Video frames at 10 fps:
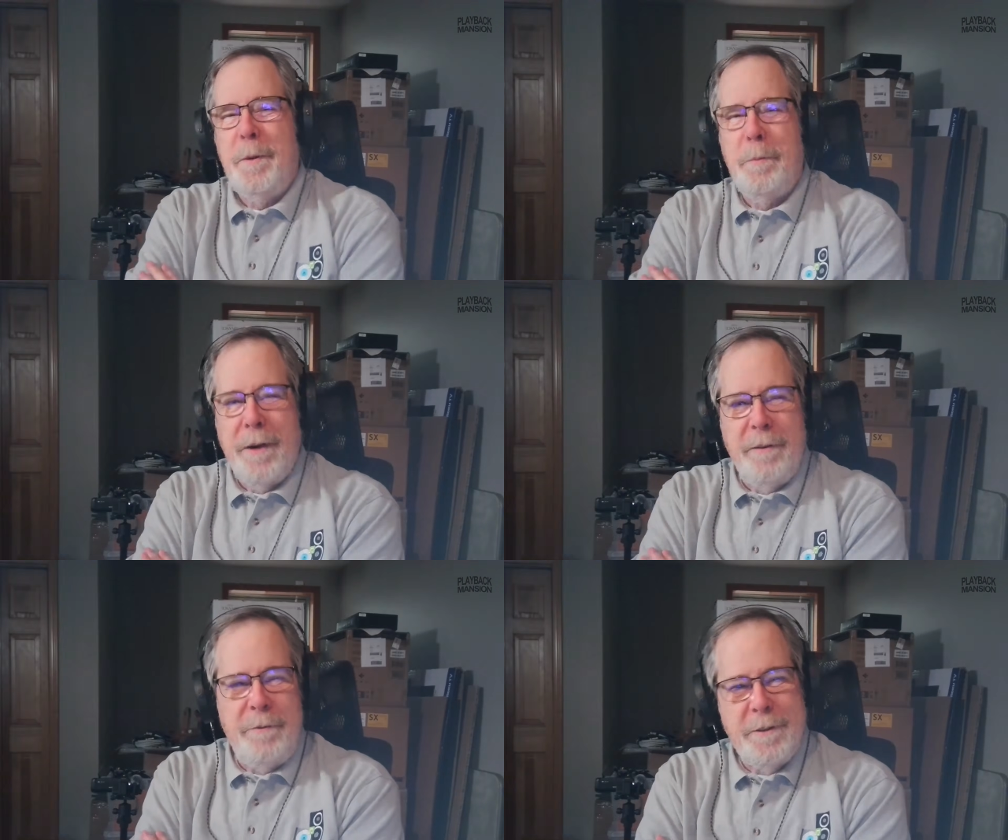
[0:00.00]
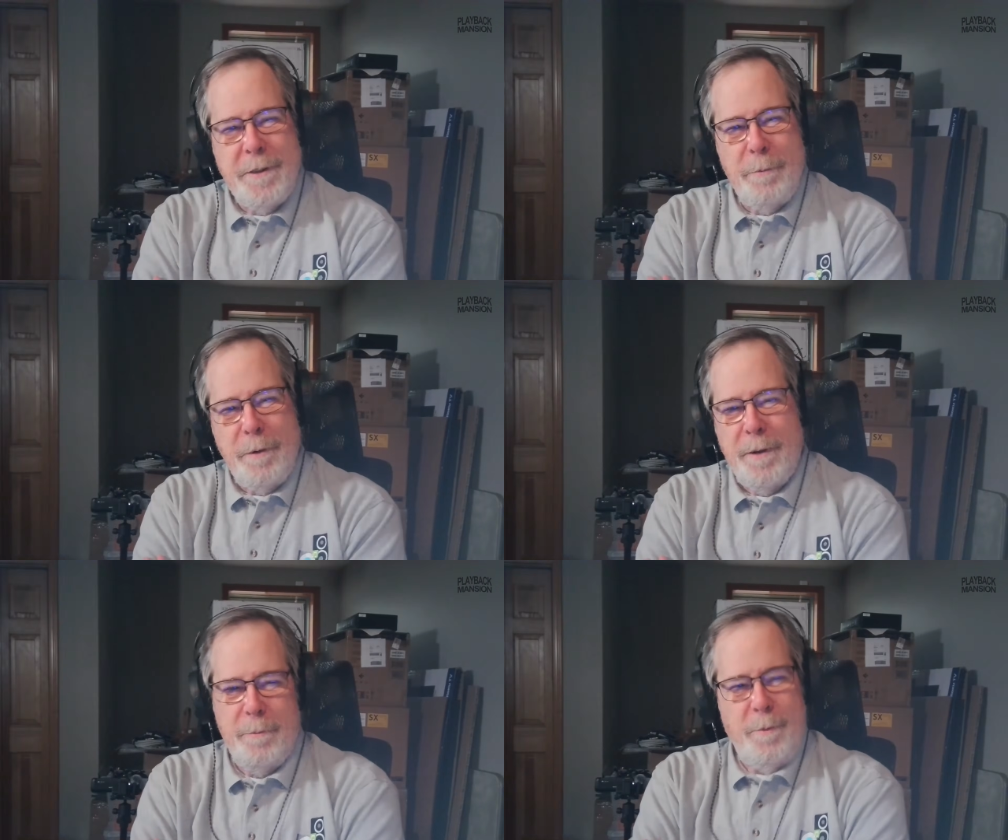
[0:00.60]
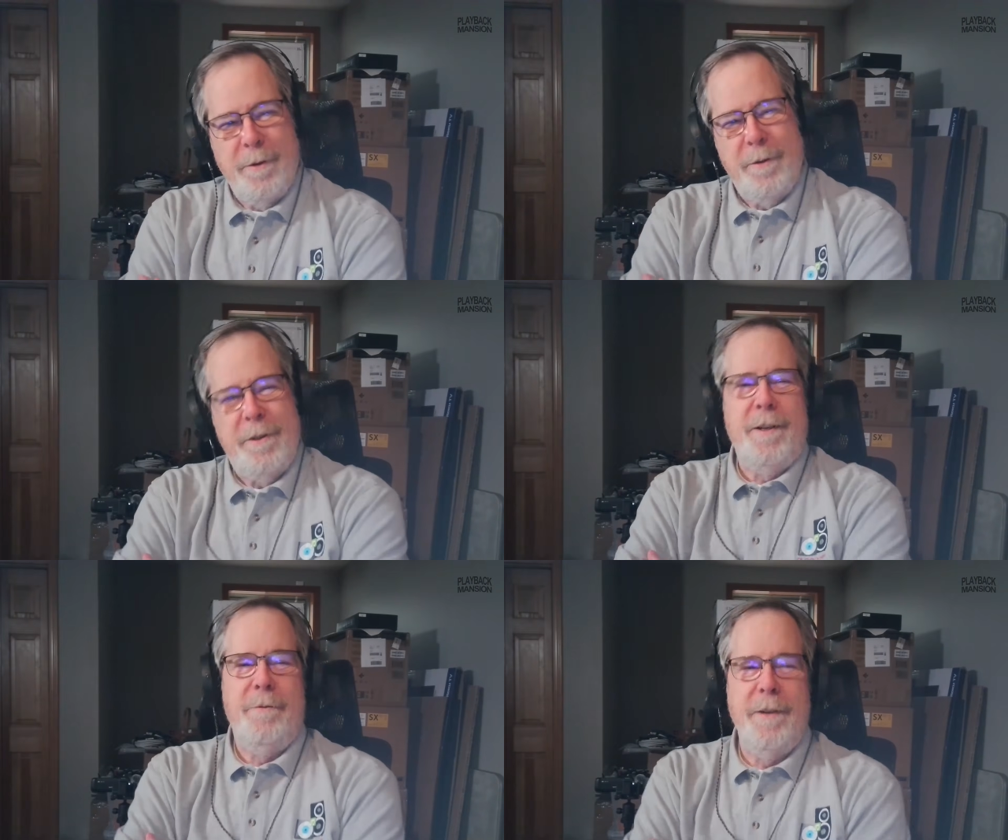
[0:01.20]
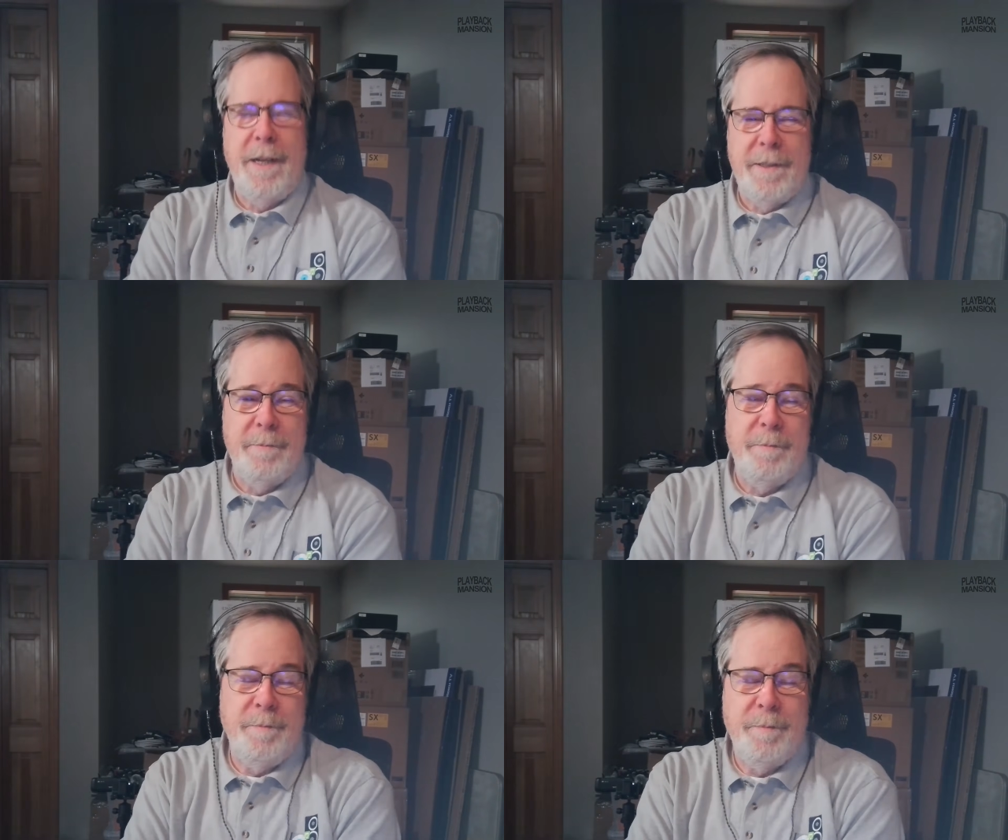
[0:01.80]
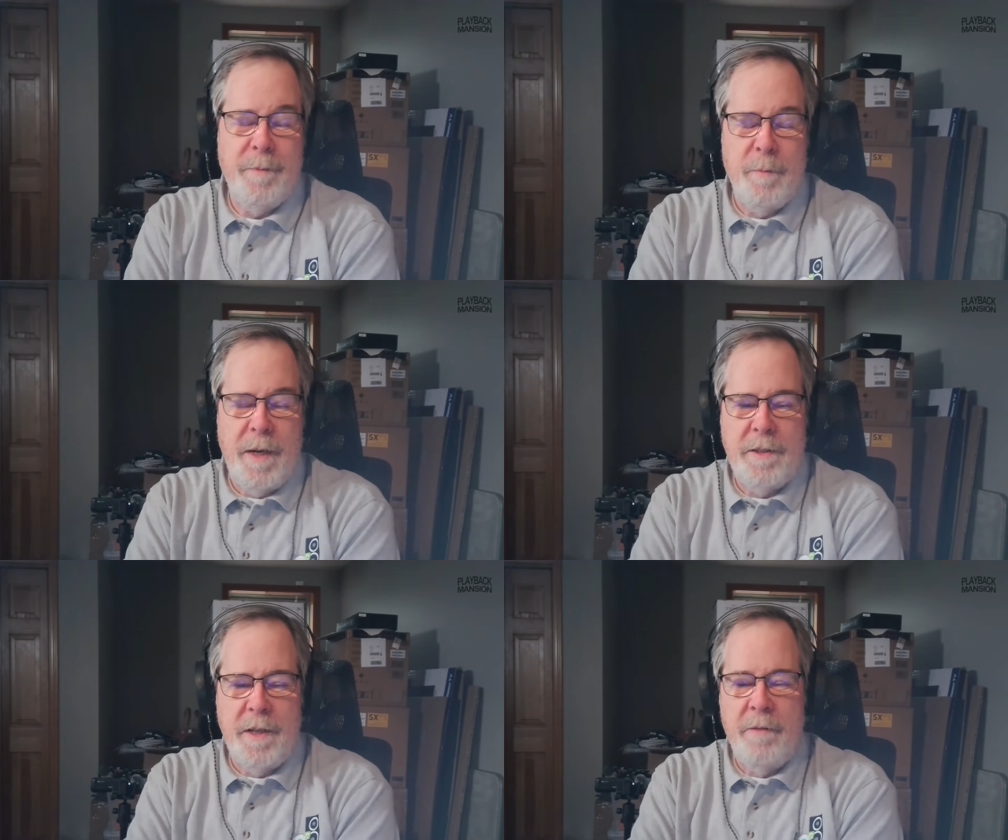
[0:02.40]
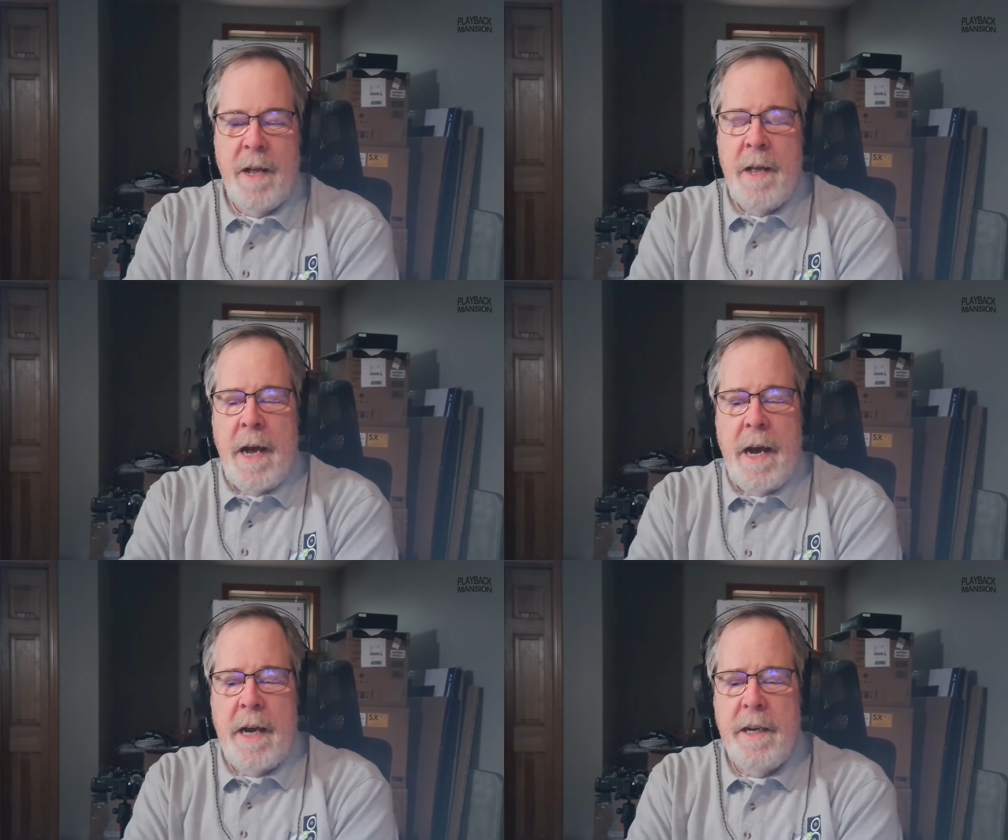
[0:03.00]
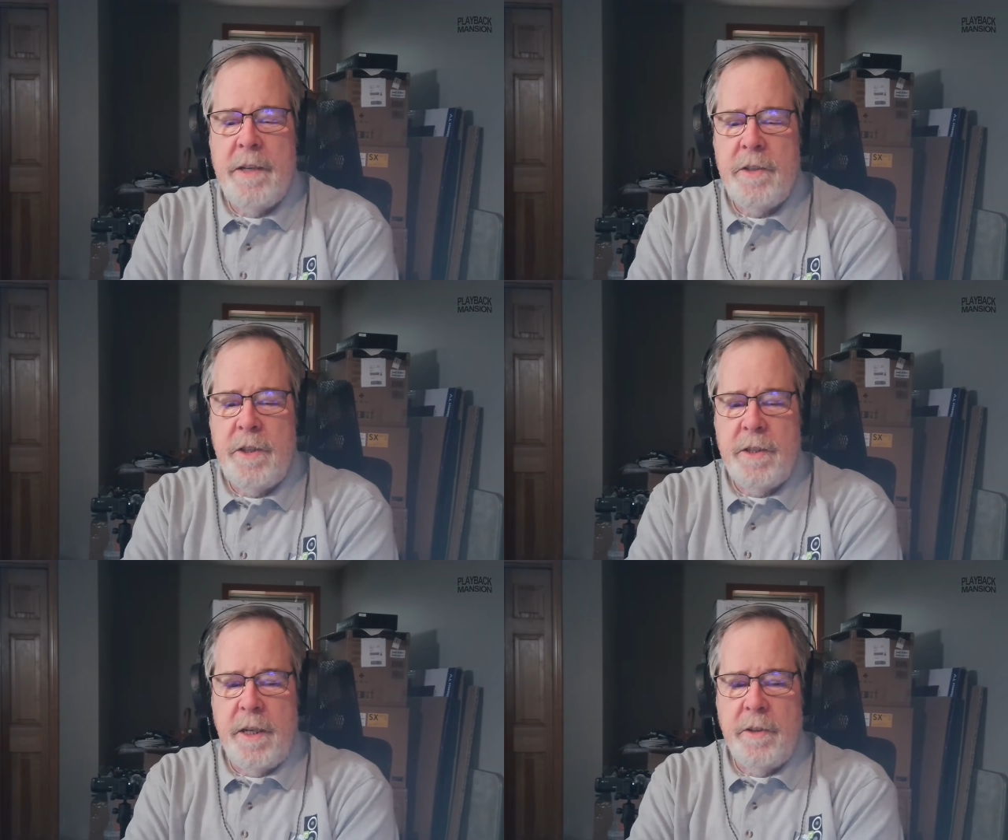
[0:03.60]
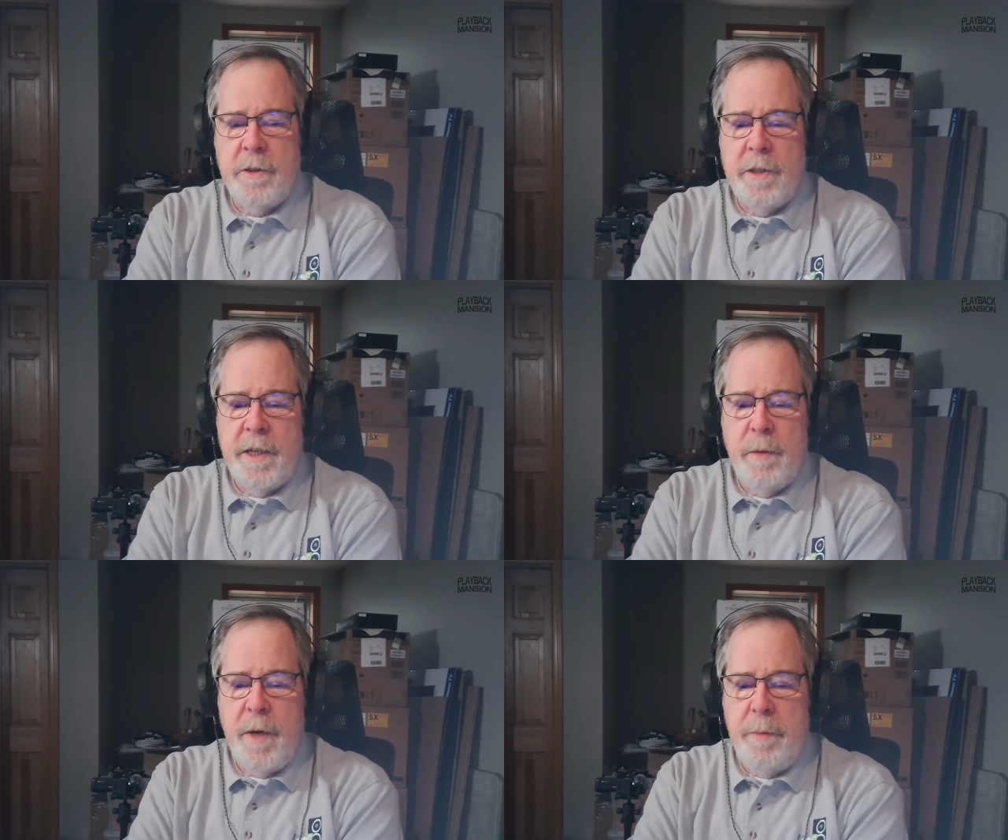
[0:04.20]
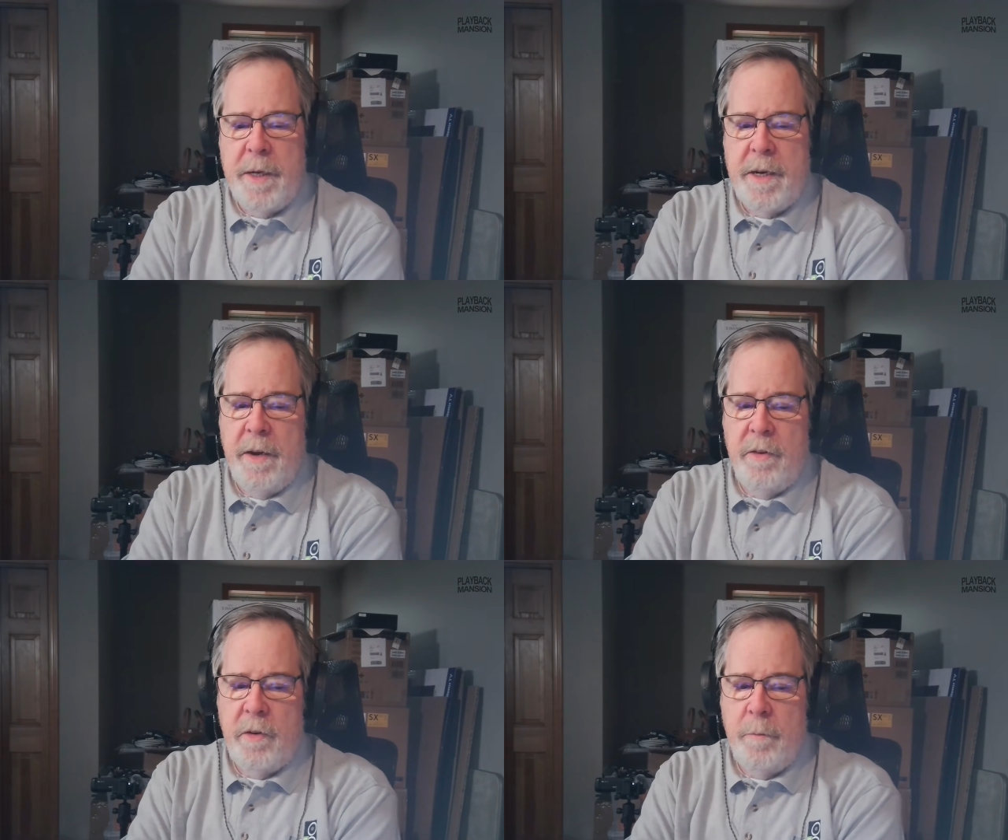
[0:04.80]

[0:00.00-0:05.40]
brain fills up with the weird stuff, and that's my stuff. It's just interesting to me because